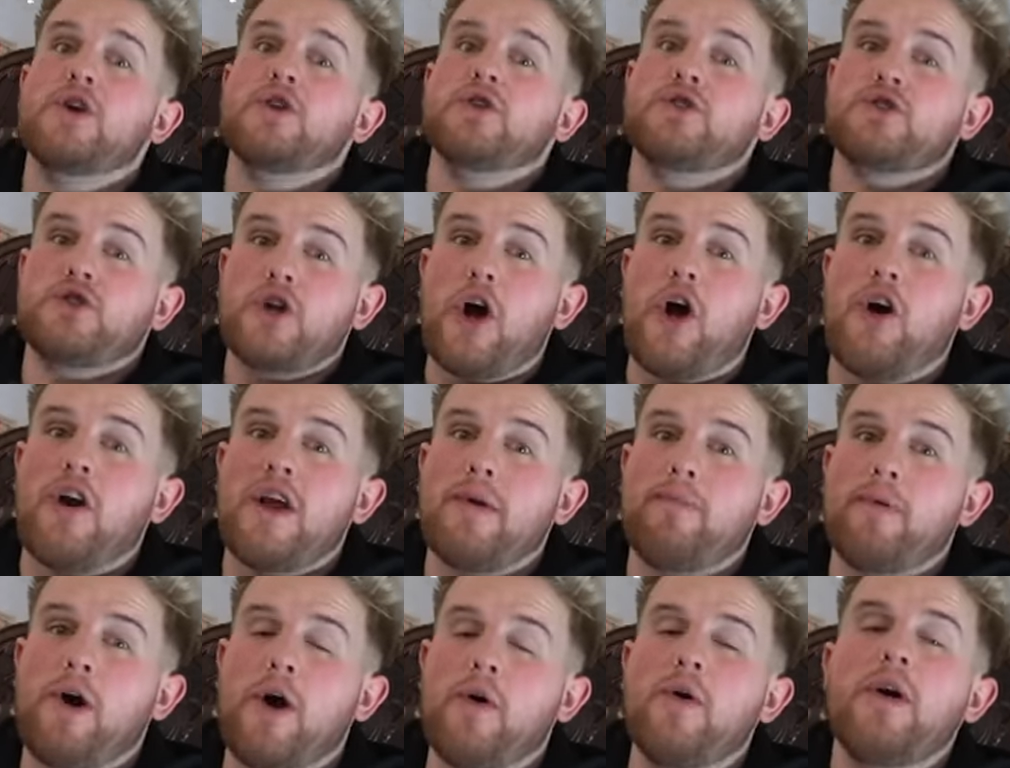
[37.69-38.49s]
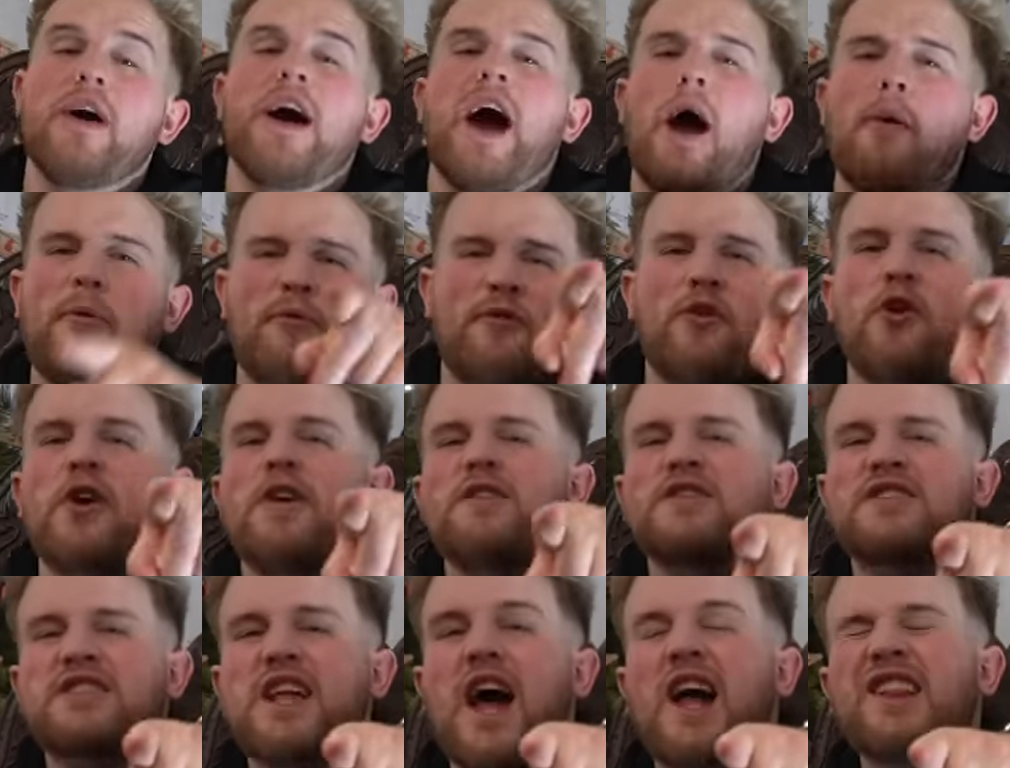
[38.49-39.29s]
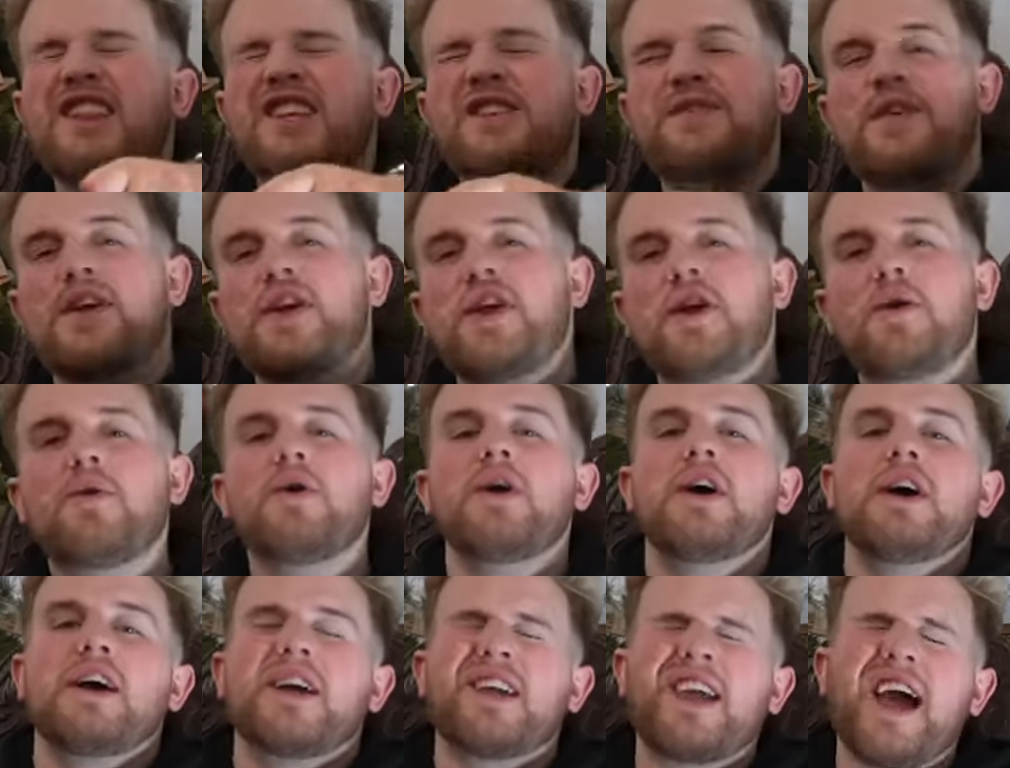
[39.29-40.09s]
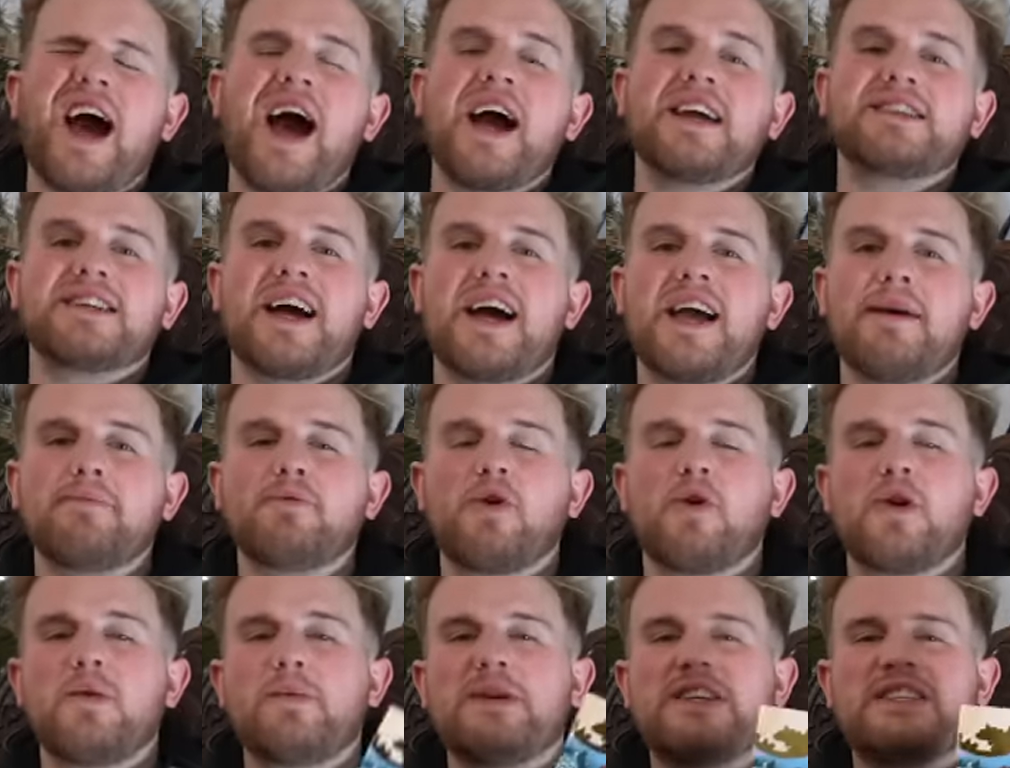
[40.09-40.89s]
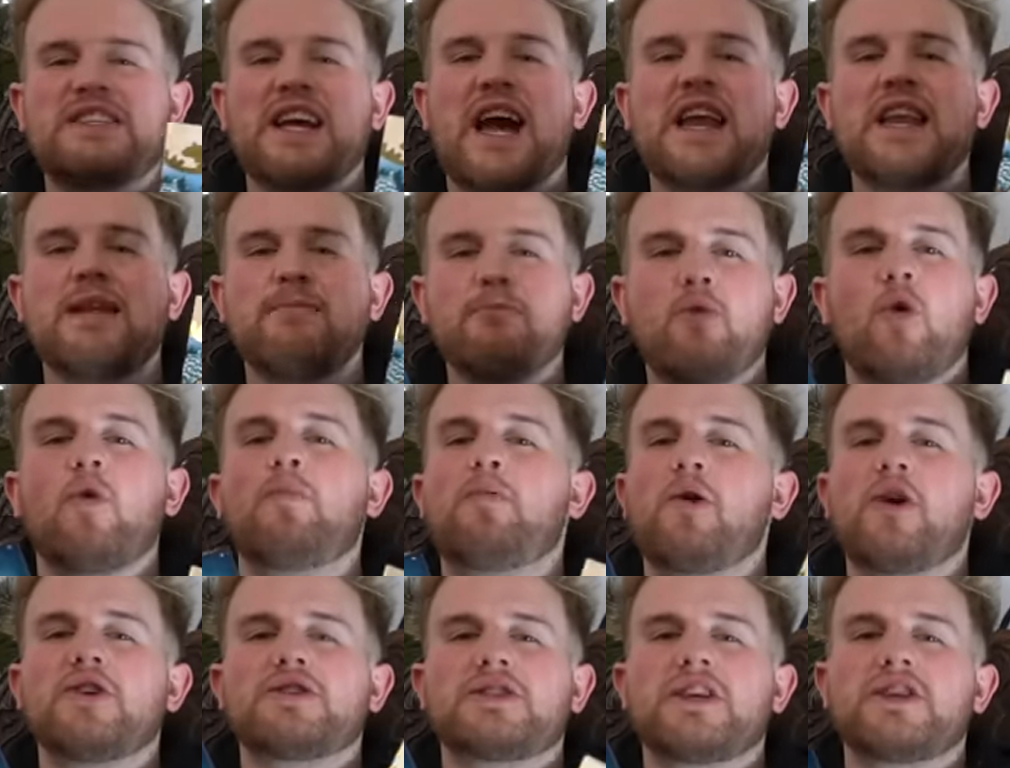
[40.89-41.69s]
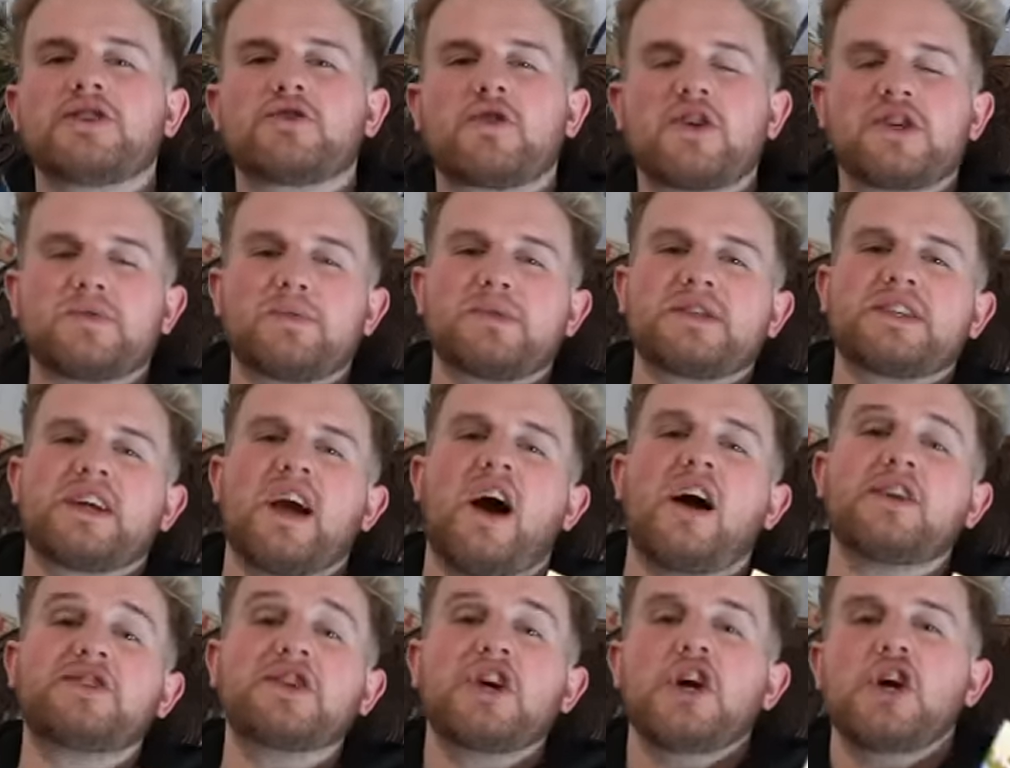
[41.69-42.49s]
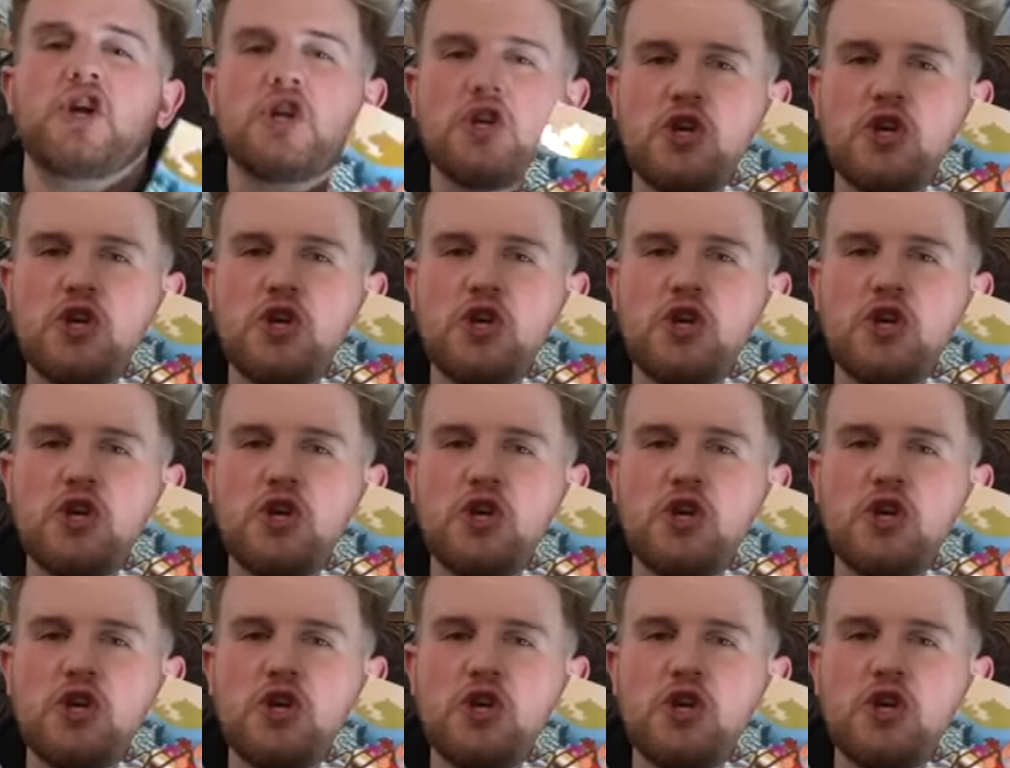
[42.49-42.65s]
Sorry, bro. And before we even start this video, guys, I am going to be signing more personalized Christmas cards.